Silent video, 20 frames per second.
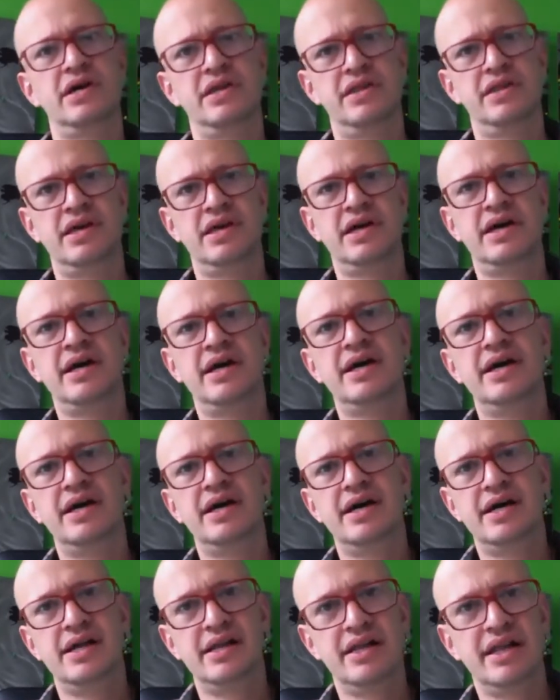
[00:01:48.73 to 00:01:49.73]
the
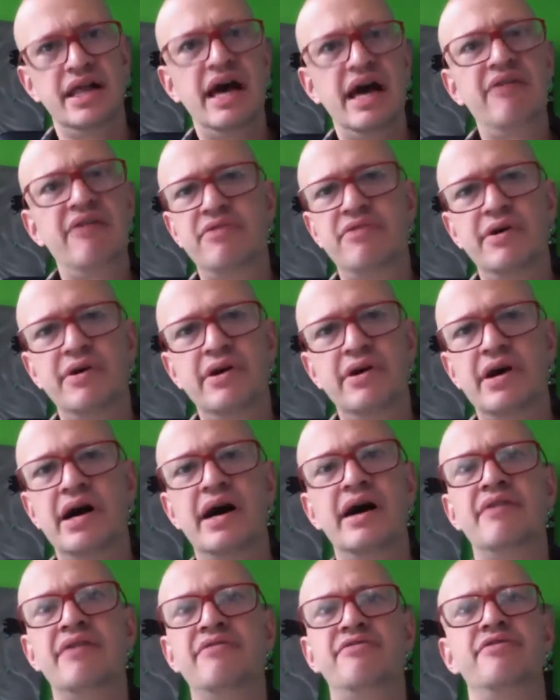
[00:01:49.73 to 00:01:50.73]
level
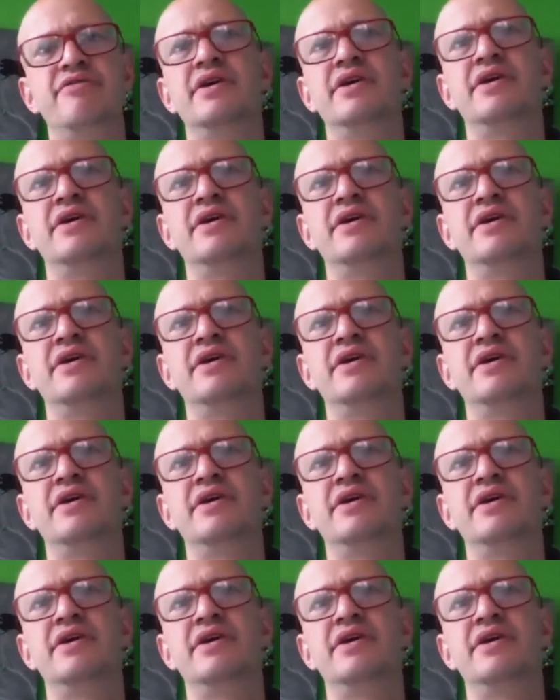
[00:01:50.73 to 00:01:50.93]
of